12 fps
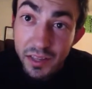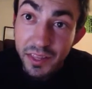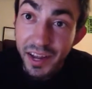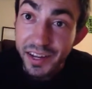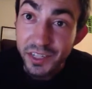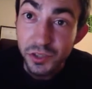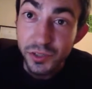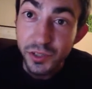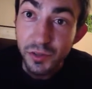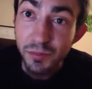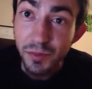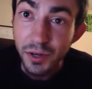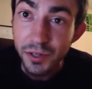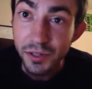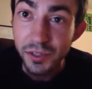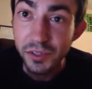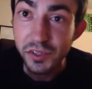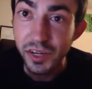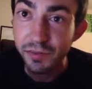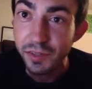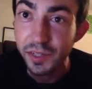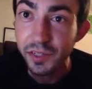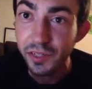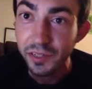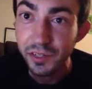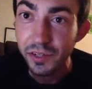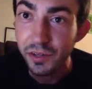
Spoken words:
that Israel murders every,